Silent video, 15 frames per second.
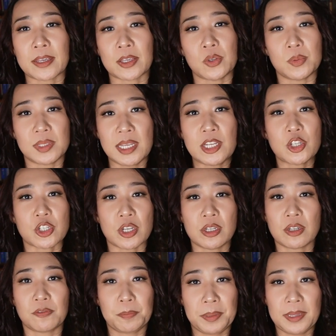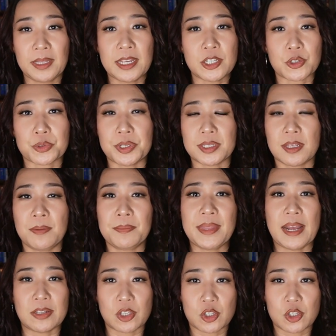accusation of plagiarism that